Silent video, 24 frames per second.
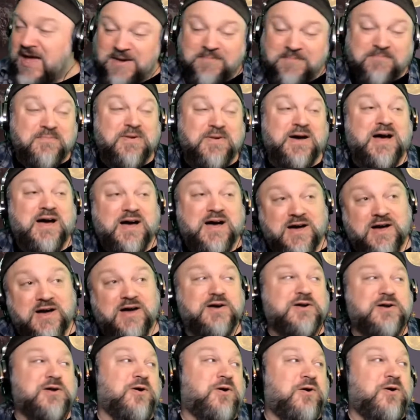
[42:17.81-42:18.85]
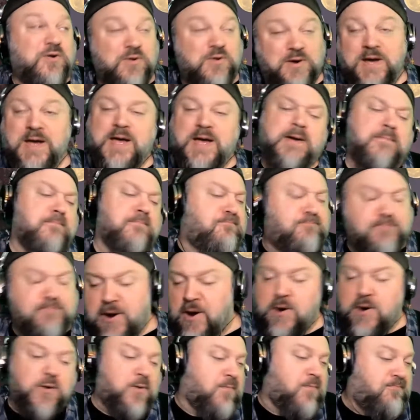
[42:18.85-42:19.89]
My heart going
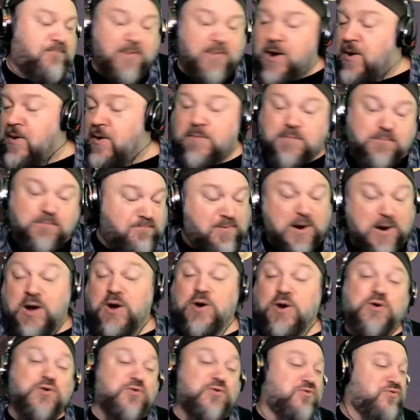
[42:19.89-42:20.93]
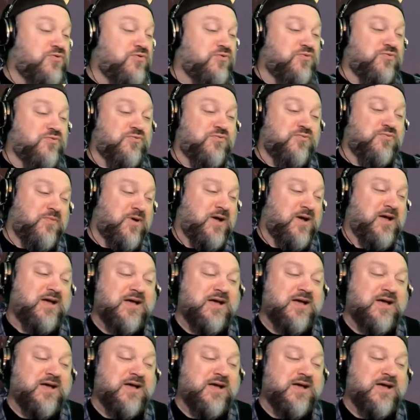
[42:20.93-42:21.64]
boom, boom, boom.